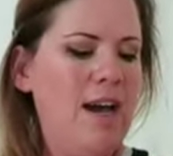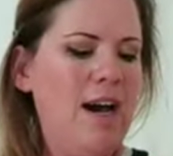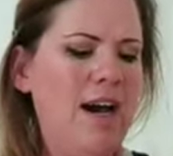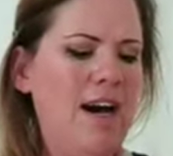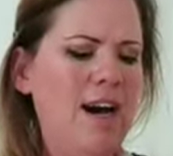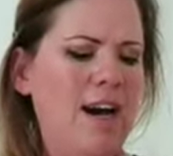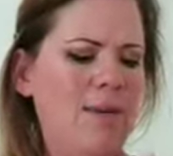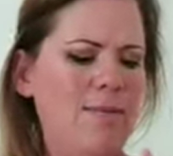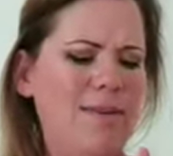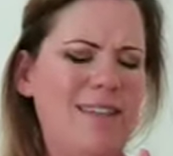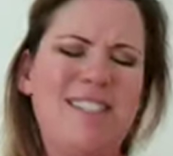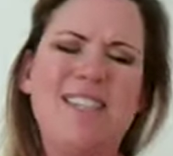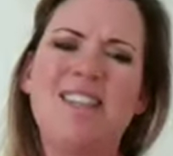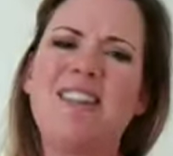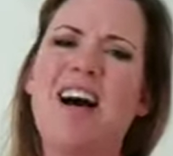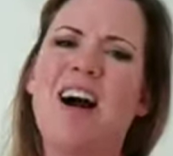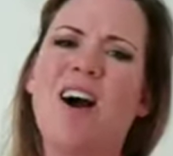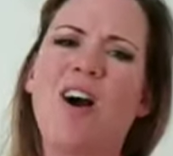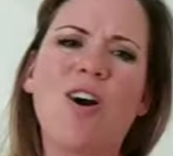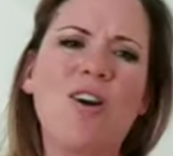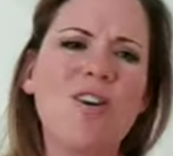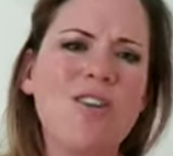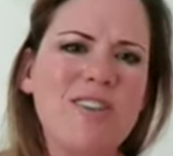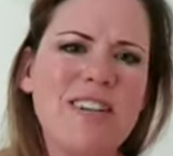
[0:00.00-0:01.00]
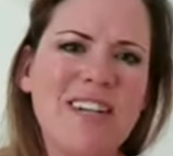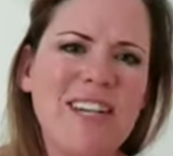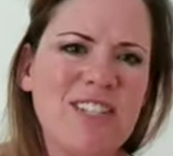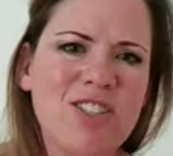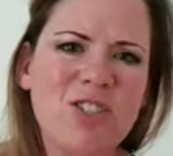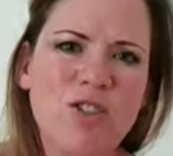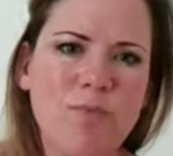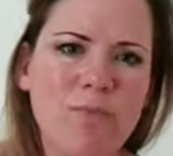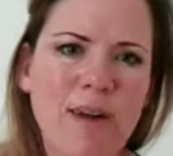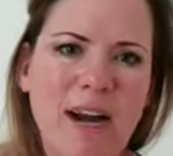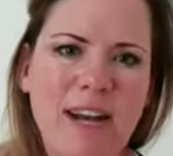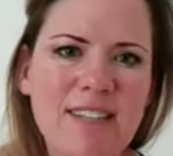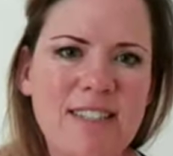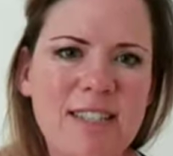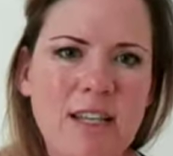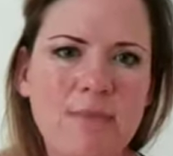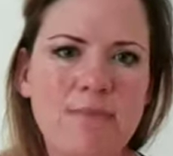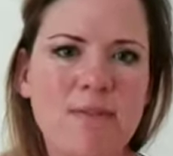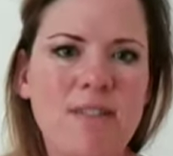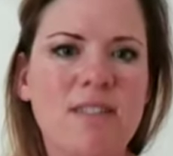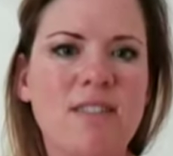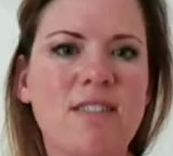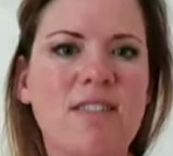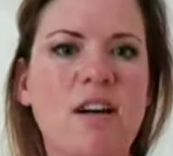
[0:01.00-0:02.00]
It's a lot harder to get your
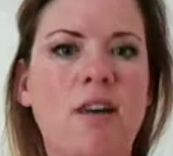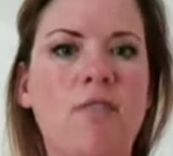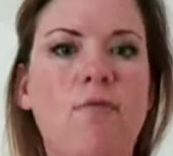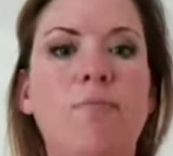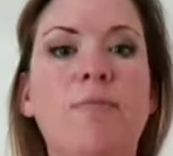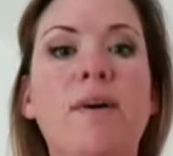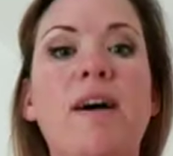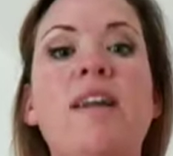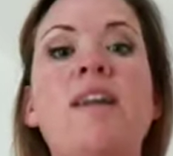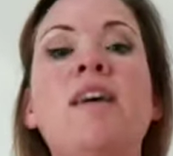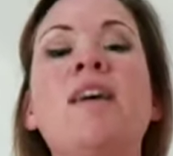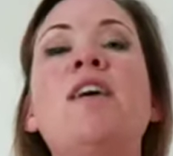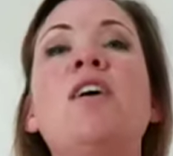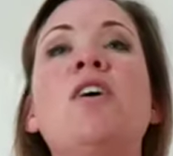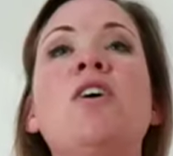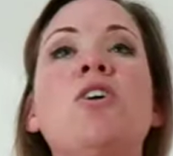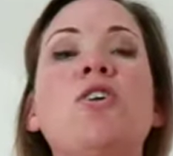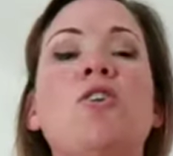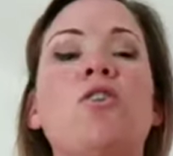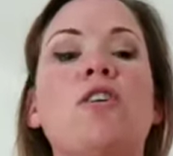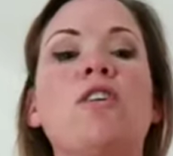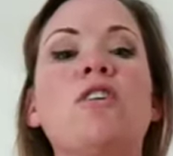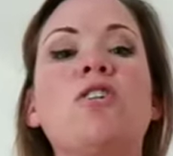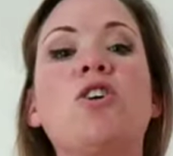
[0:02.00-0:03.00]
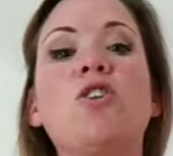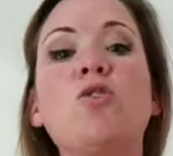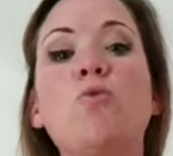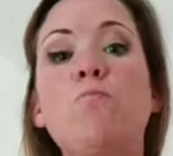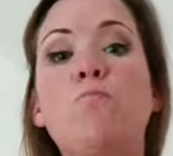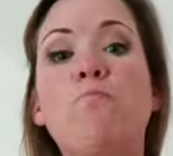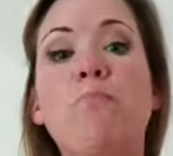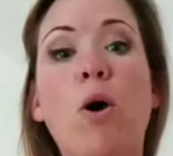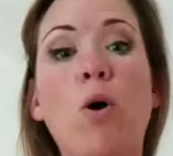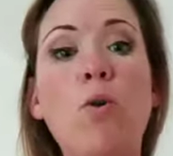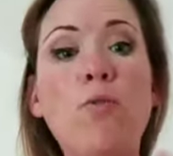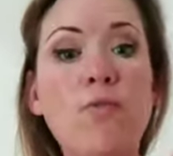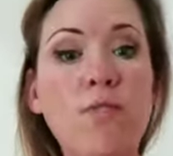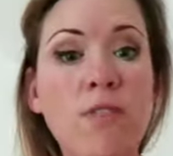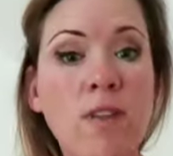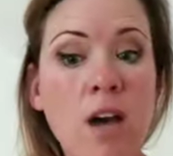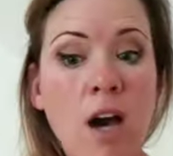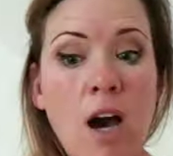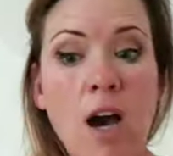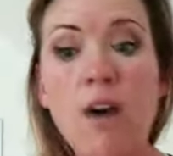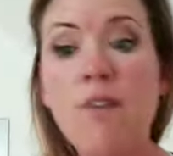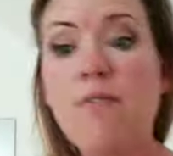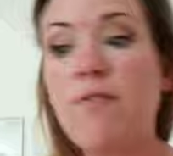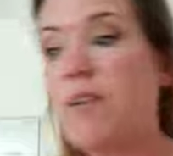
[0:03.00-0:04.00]
biceps and stuff, but you're gonna do both
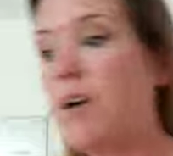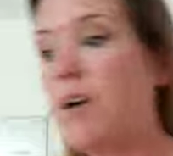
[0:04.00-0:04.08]
of